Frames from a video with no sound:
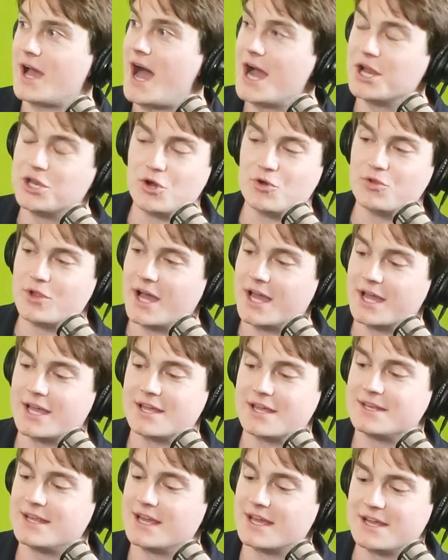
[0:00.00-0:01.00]
I don't
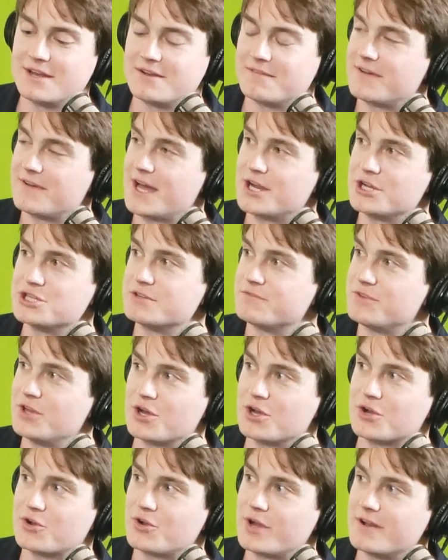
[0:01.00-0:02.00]
like taking advantage of young
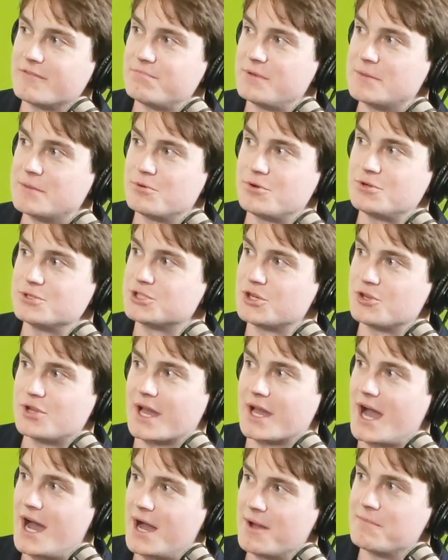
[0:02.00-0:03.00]
creative people, so
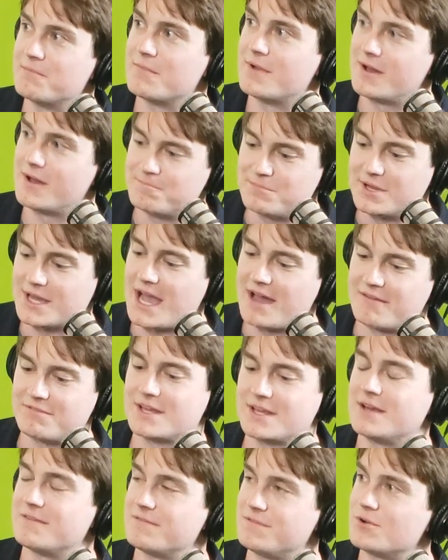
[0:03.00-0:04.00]
like I'm a big
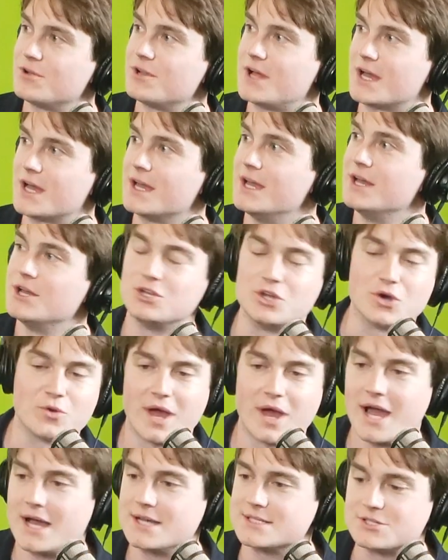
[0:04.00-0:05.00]
advocate for like don't
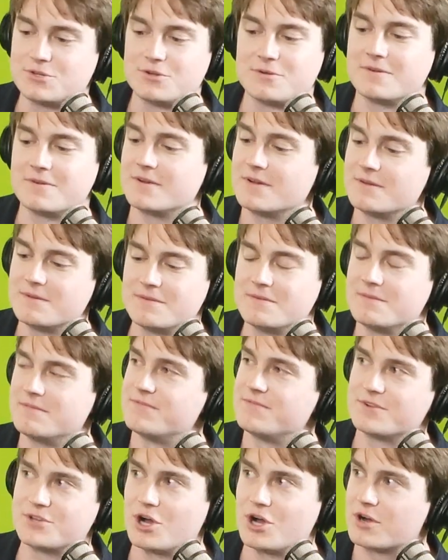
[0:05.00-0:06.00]
ask your
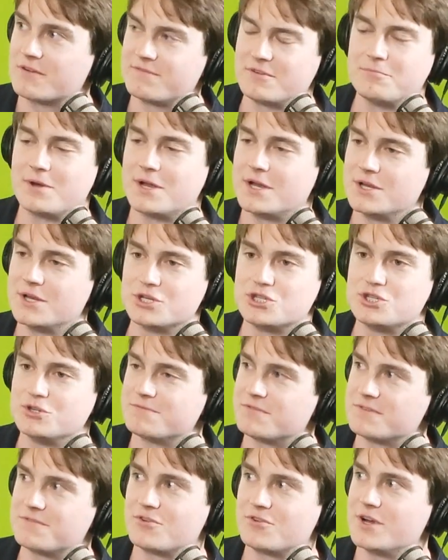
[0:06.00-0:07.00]
photography buddy to shoot
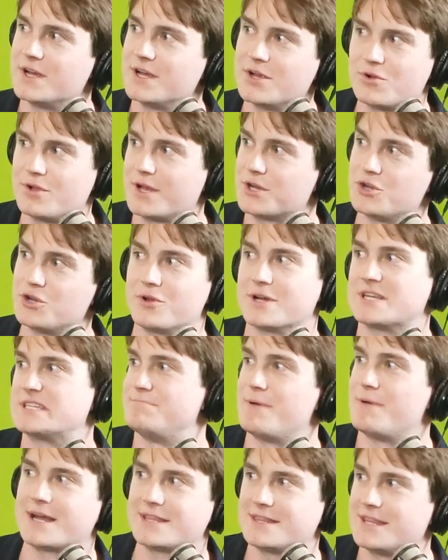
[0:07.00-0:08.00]
for free or like don't
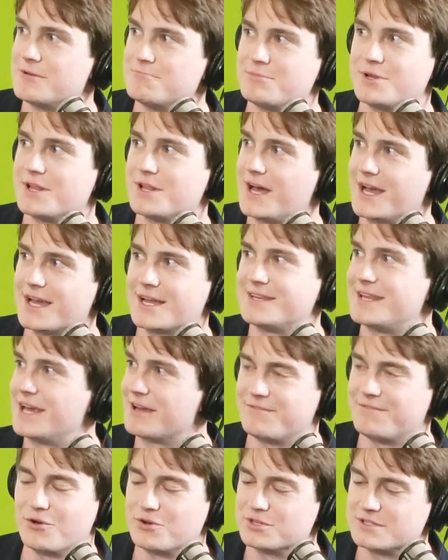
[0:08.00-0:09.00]
expect them to like take
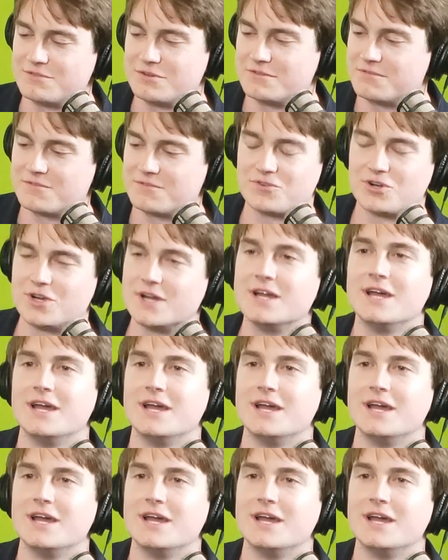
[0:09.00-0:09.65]
photos of you for free.